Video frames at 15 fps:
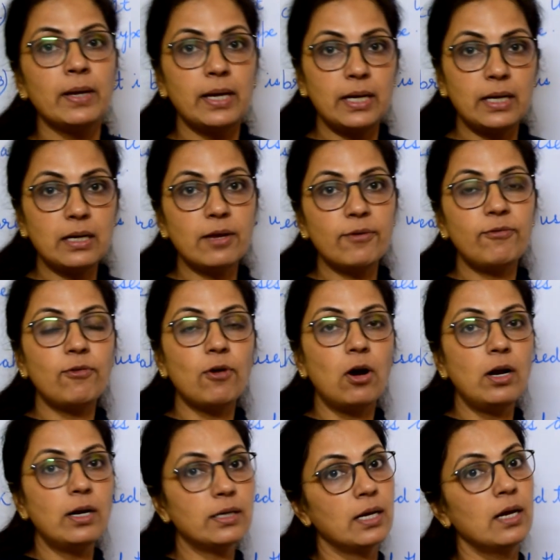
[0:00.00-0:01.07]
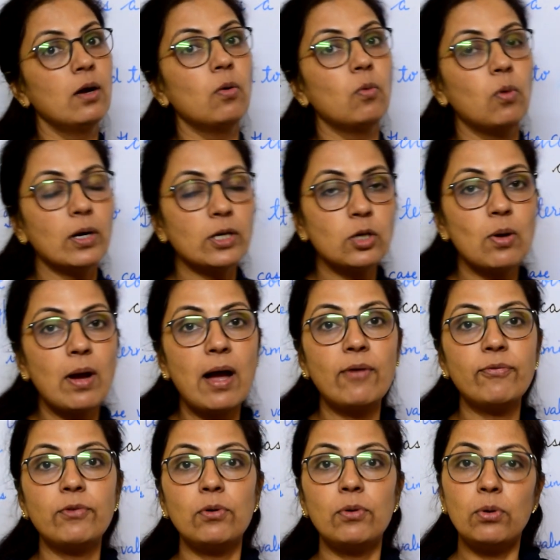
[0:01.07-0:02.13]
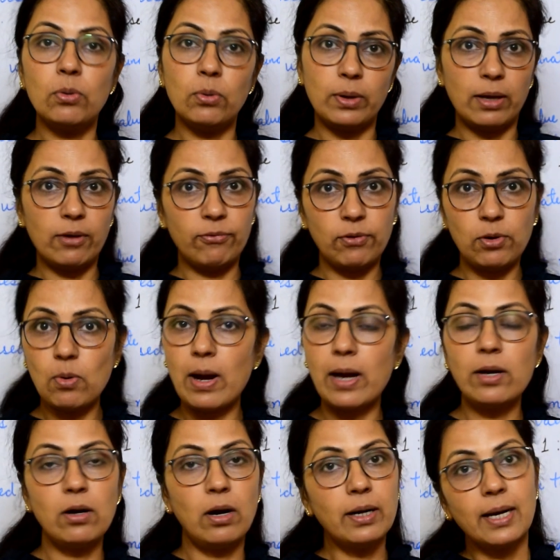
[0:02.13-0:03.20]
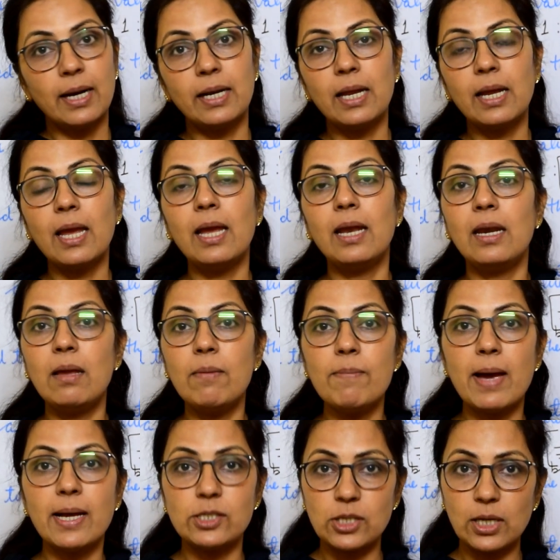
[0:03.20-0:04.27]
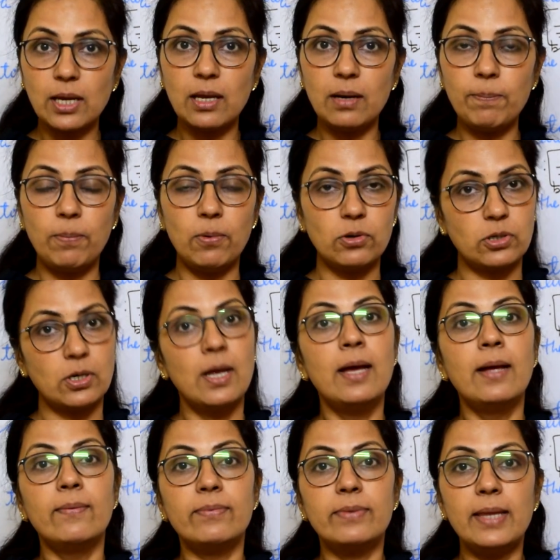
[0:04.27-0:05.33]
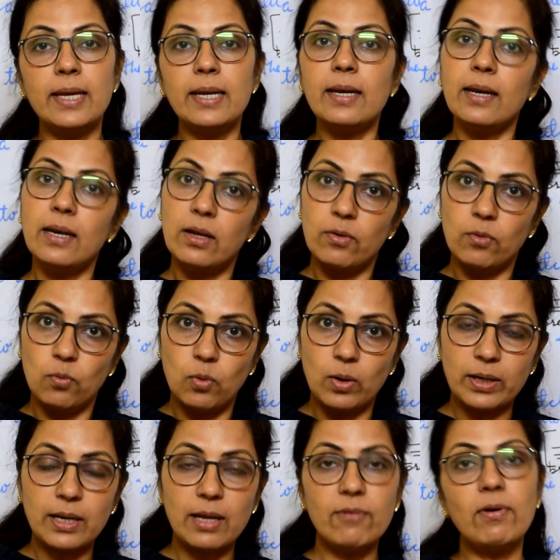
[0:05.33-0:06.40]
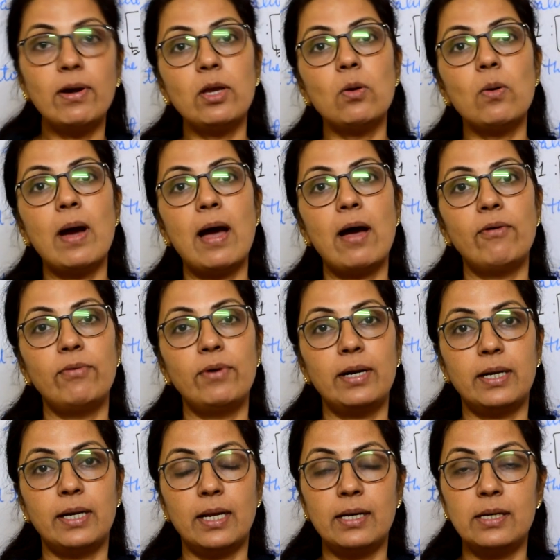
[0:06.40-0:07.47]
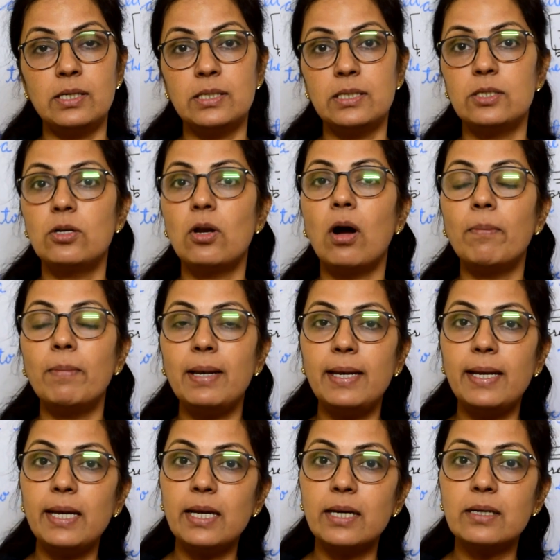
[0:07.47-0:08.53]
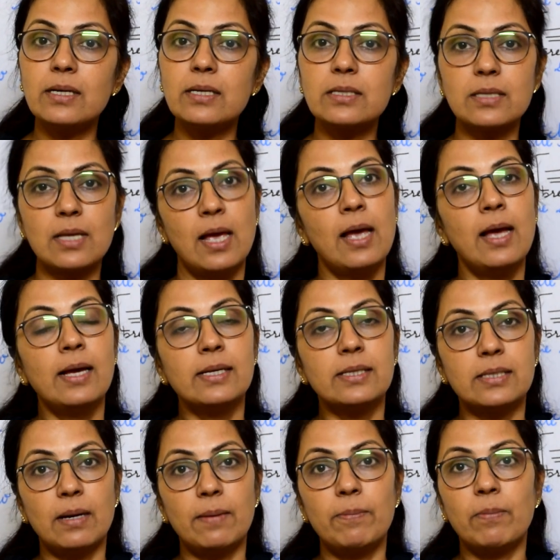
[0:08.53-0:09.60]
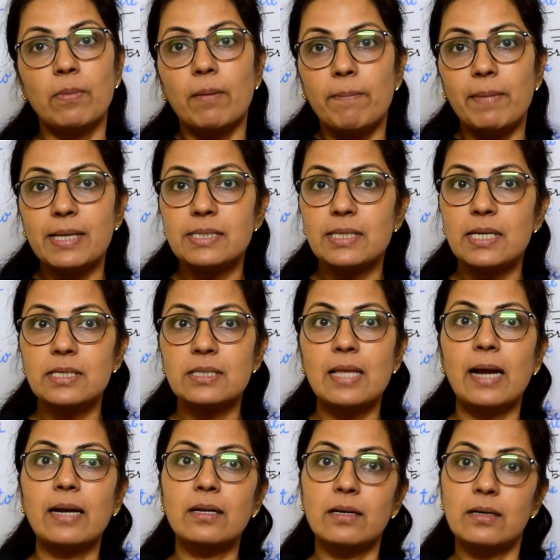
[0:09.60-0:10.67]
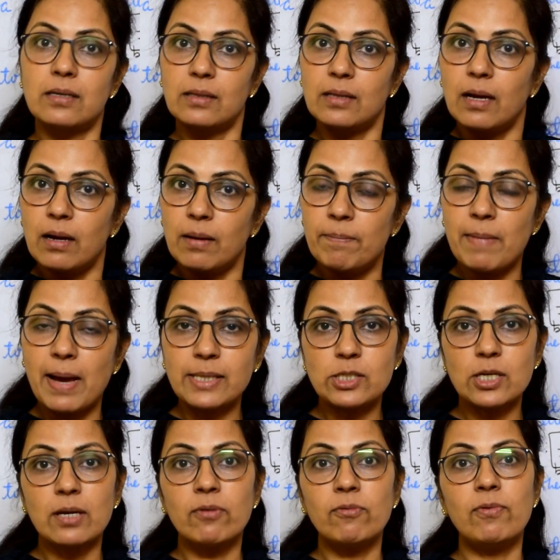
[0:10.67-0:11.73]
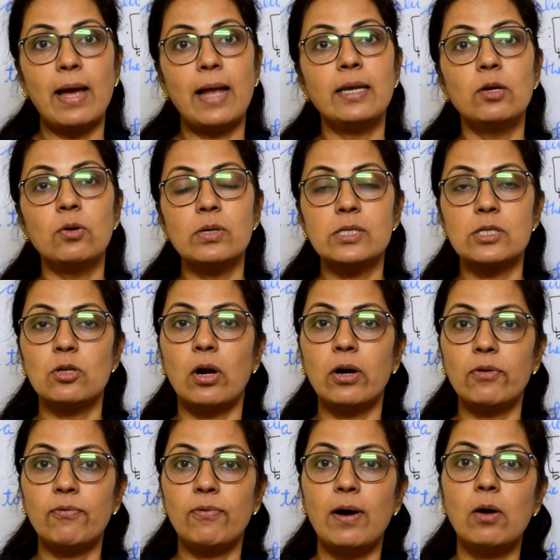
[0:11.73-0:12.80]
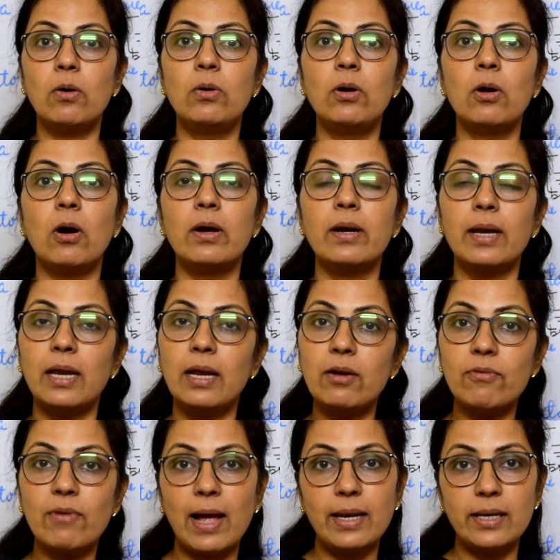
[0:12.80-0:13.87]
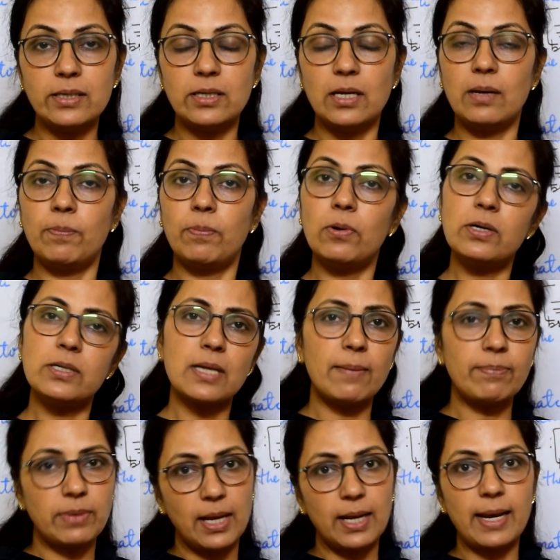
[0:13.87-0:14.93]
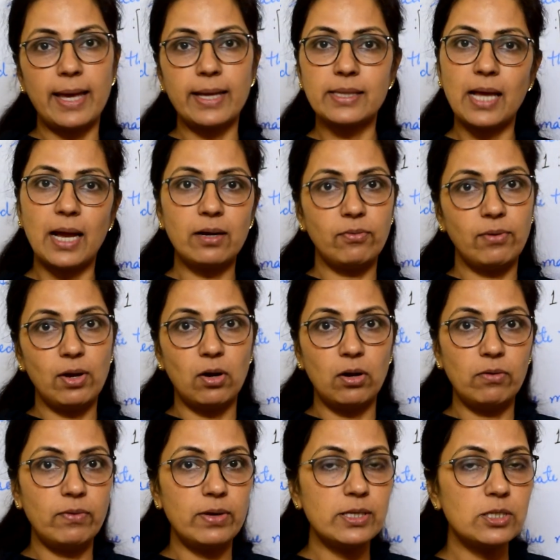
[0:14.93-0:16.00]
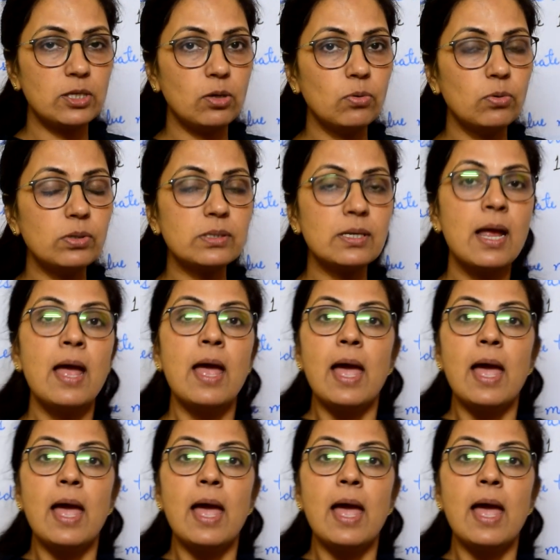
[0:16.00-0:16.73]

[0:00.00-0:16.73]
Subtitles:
In default, what you have to do, if you are not getting any matching input, then whatever you have written, normally it is some message that the matching value is not found or invalid input, something like that we always use.